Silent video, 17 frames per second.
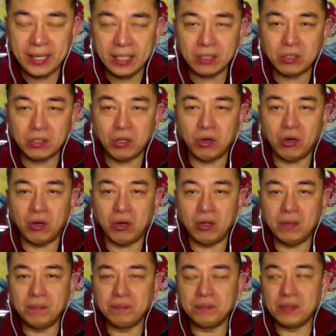
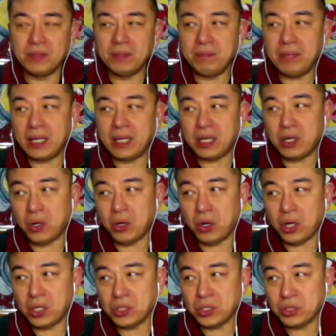dito
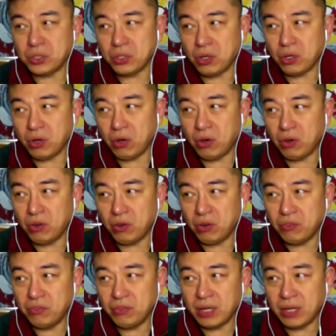because
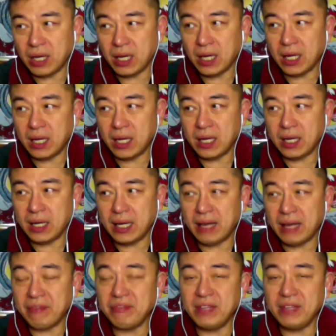of uh,
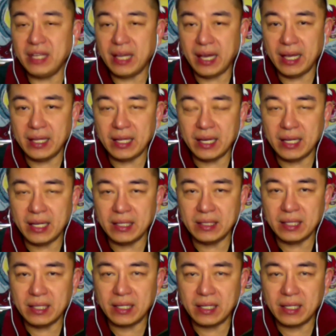F D A na